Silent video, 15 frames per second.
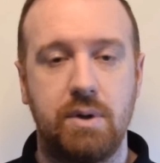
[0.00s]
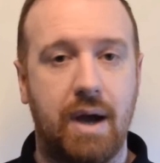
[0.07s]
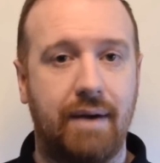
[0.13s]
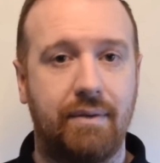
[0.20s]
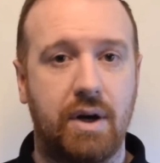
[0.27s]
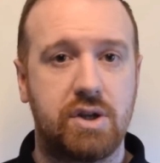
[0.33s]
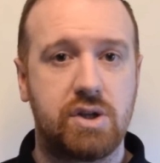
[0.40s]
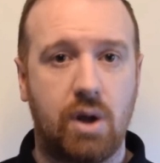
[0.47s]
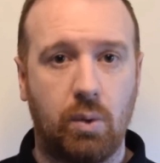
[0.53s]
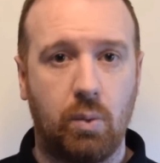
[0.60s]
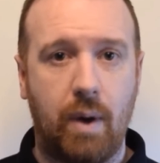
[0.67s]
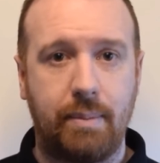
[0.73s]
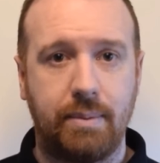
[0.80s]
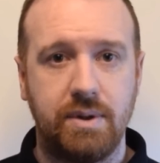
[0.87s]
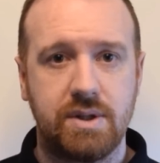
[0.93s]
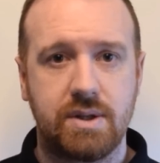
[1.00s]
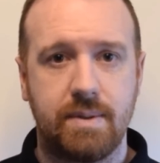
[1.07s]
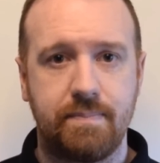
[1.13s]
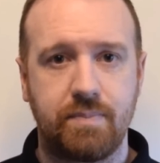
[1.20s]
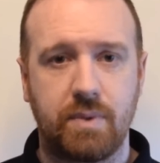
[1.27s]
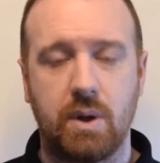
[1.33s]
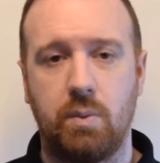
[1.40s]
You have assault weapons,
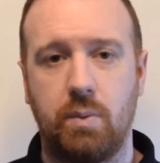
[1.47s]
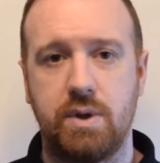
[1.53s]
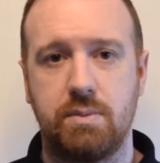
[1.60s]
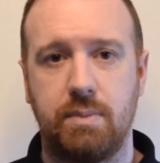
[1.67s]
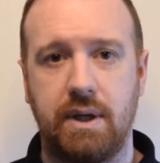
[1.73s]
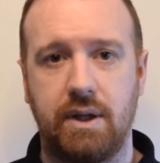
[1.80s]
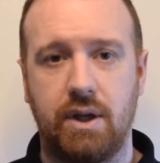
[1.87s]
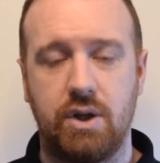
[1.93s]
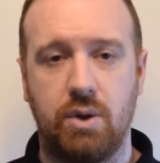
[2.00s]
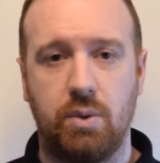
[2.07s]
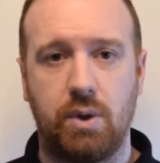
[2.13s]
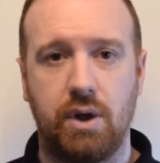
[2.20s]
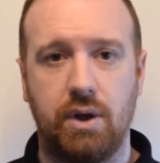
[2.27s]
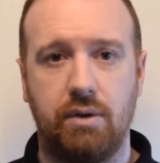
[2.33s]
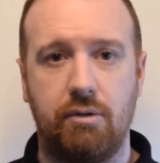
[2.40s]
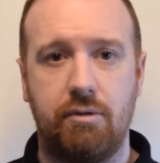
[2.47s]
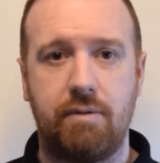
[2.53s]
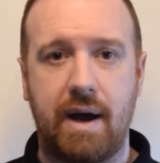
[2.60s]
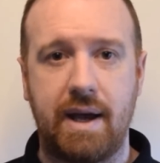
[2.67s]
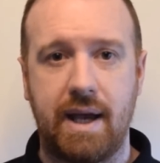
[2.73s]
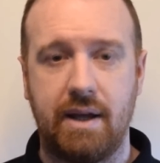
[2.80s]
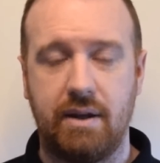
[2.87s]
which mean that you can
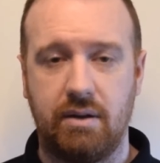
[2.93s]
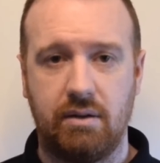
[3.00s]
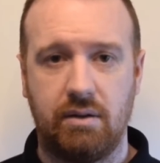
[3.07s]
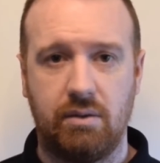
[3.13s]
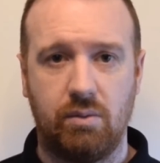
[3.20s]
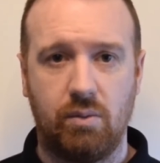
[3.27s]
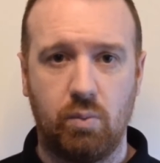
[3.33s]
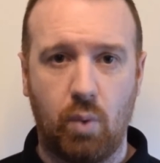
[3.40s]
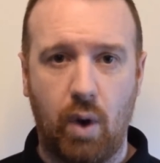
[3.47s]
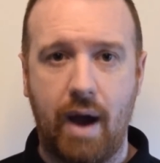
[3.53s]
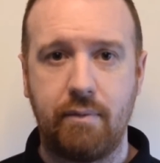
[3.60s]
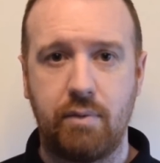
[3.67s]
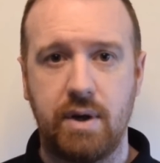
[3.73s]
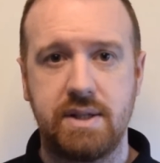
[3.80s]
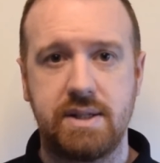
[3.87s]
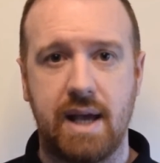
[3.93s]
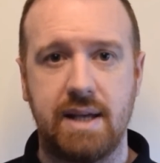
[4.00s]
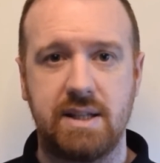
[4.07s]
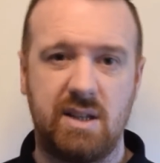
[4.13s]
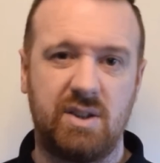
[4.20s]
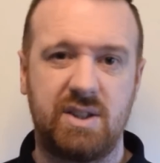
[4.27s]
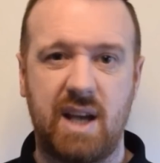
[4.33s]
fire whatever it
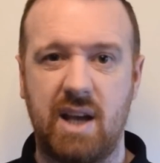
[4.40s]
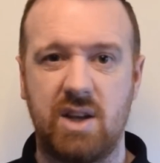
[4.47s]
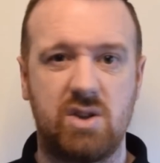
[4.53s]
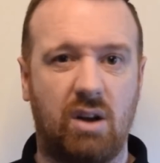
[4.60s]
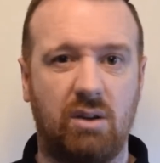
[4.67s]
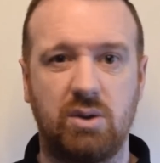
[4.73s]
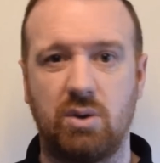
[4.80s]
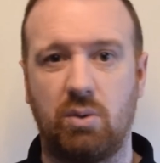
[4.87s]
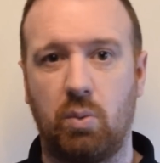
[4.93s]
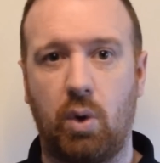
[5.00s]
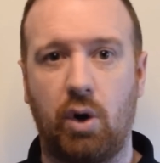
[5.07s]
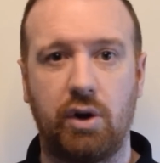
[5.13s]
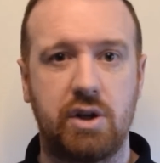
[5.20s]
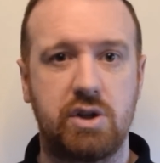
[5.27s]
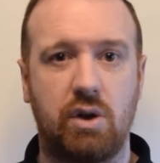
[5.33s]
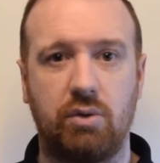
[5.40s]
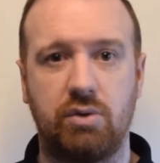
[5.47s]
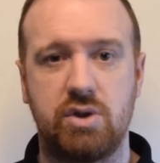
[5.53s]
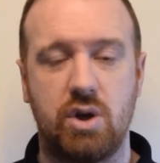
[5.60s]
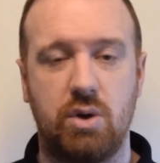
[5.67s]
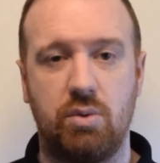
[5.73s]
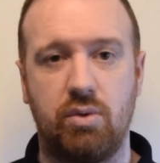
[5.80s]
says. It'll say assault 1,
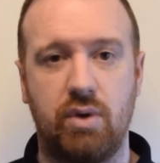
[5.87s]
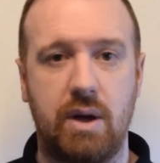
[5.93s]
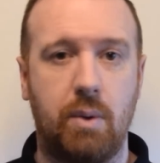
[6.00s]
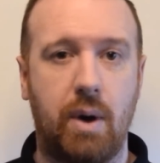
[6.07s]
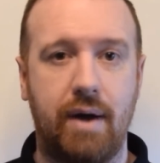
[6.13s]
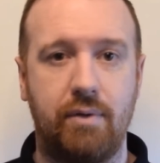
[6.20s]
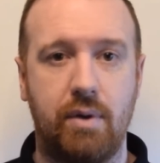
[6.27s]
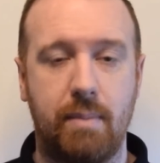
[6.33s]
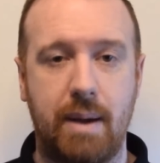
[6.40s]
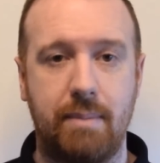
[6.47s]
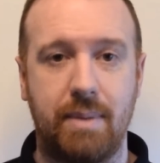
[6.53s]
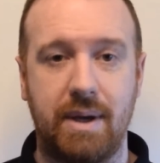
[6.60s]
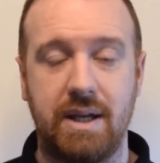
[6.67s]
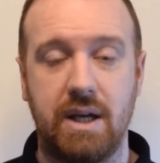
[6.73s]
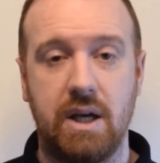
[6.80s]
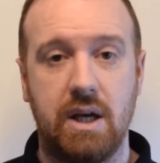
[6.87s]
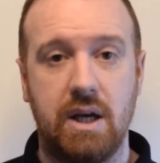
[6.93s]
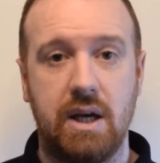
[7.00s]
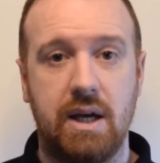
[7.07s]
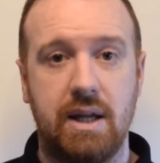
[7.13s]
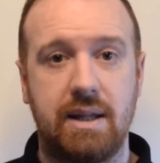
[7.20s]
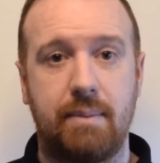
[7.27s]
assault 2, 3, whatever it might be.
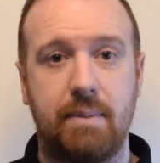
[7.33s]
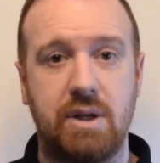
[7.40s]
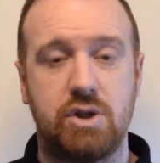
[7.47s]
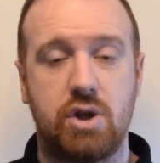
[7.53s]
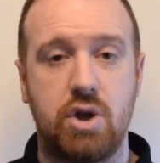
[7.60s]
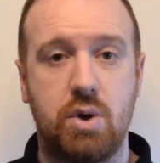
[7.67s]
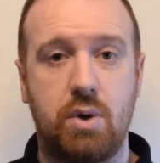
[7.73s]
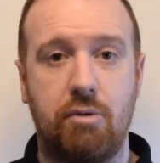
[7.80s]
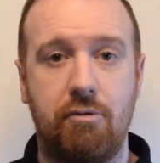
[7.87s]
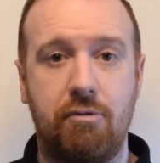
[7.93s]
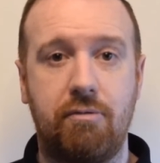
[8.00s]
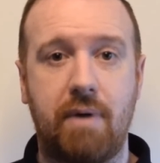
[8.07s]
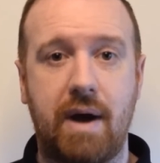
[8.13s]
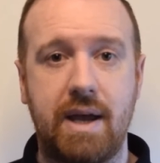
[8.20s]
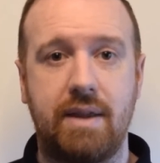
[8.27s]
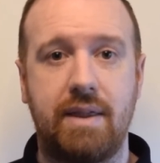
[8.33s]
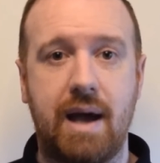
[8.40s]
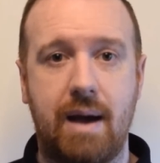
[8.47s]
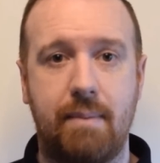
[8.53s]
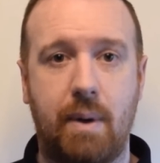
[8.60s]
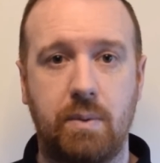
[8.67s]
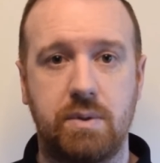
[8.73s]
That means that you can fire
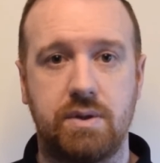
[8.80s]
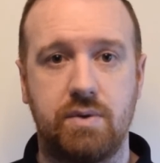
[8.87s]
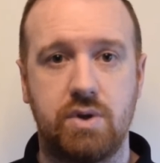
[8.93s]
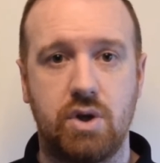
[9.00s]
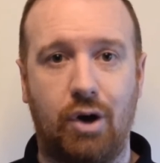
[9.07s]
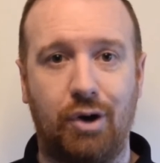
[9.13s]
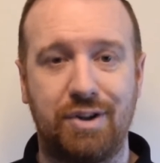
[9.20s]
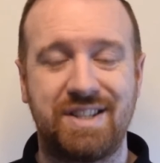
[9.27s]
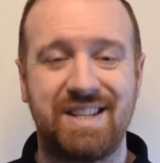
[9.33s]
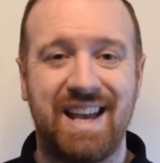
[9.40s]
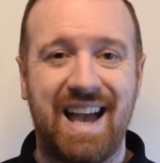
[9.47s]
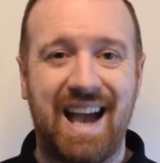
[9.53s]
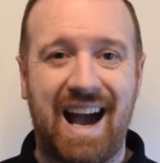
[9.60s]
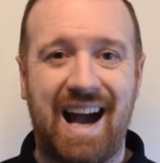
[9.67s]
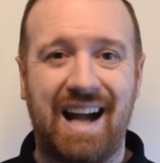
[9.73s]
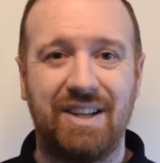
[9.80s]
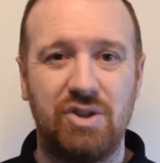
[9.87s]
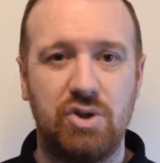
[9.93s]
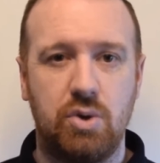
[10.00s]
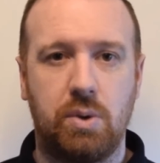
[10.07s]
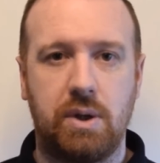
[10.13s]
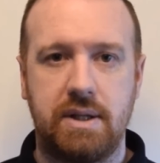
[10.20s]
that amount of shots
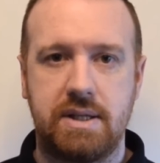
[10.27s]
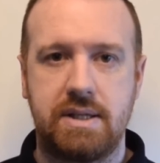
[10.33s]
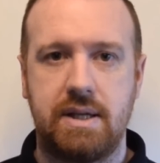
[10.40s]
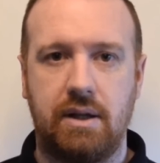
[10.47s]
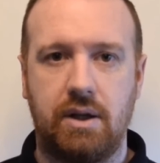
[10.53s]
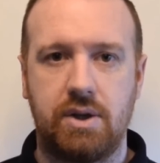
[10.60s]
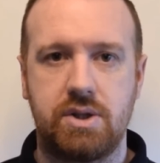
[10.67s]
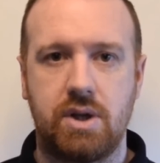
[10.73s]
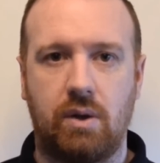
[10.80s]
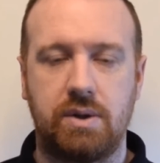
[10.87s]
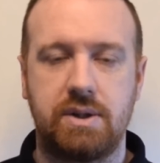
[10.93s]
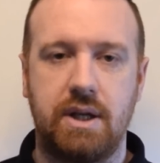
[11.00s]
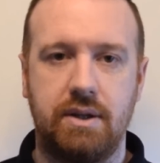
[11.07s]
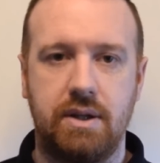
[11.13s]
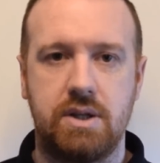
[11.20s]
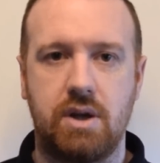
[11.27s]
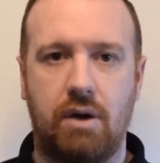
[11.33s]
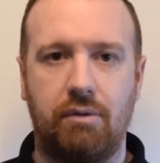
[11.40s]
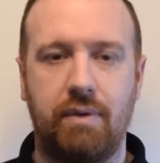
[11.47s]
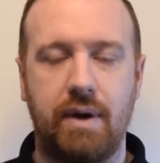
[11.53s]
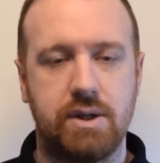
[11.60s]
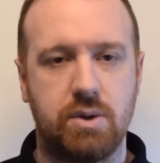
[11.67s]
and you can still assault in the
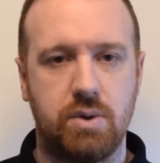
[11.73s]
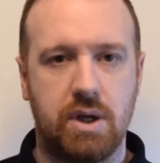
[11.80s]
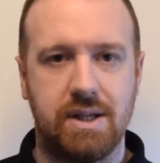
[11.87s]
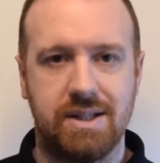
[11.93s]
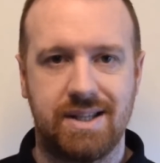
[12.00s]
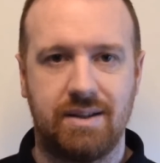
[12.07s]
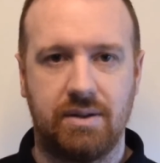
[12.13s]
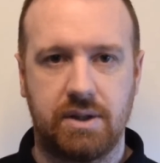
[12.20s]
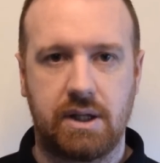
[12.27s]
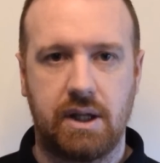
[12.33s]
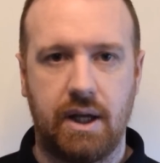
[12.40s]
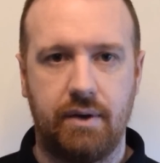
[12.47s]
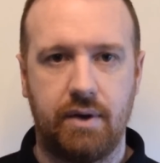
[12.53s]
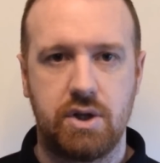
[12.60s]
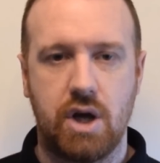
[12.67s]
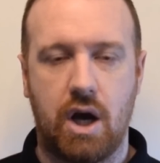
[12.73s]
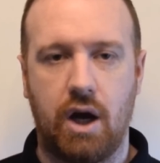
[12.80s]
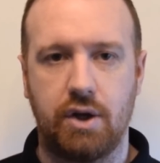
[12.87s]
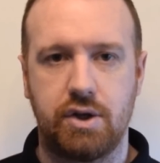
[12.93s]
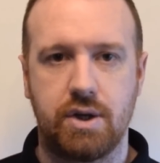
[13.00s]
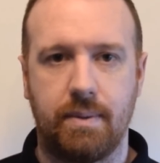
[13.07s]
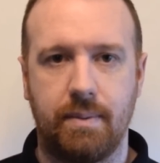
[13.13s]
assault phase, so you can still declare a
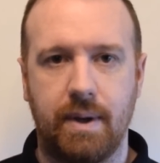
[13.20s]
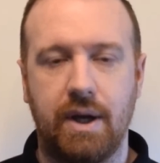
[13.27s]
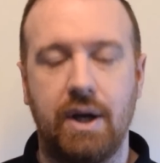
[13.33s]
charge.